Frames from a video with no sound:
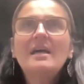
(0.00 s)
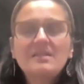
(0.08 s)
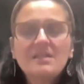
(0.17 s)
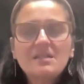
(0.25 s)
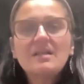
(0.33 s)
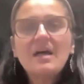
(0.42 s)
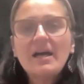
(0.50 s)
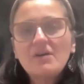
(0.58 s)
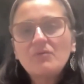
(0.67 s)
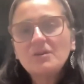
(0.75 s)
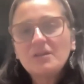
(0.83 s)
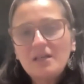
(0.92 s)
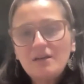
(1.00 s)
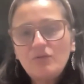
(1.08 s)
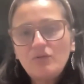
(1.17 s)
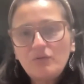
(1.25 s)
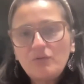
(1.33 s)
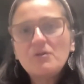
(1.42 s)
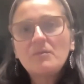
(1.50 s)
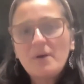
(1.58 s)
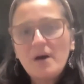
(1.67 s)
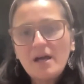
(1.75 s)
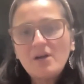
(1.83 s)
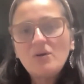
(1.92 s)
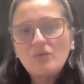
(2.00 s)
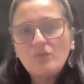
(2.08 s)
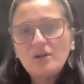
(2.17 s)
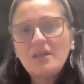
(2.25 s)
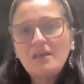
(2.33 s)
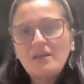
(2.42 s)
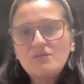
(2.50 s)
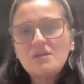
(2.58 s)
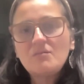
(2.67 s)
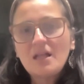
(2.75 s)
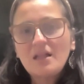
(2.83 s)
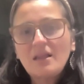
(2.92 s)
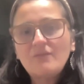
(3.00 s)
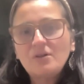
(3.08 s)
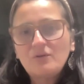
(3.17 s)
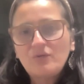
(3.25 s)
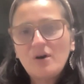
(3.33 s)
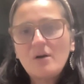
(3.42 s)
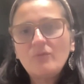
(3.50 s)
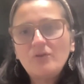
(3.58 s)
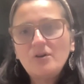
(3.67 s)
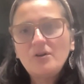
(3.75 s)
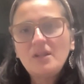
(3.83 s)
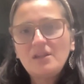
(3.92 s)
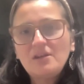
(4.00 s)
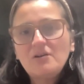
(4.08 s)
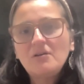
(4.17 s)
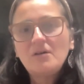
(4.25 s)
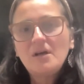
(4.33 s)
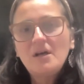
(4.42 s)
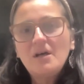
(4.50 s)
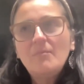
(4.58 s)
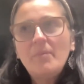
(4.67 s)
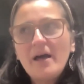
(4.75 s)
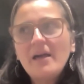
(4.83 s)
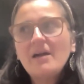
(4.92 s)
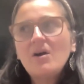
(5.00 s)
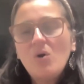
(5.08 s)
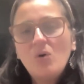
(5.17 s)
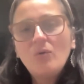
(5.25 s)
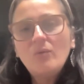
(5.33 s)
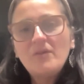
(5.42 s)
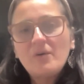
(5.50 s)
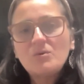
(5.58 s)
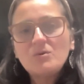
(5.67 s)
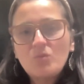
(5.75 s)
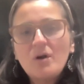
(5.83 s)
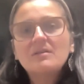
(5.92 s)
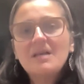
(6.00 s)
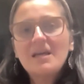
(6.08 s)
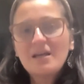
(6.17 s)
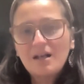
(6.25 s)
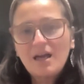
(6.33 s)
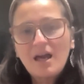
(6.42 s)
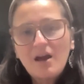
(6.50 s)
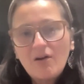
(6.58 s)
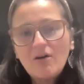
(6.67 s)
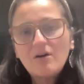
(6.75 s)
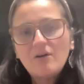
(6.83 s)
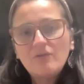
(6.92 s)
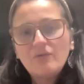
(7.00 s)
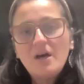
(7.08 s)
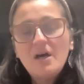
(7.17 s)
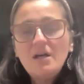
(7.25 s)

a sigh of relief for the buyer. It really gives them that level of comfort that they're buying a home that was well taken care of.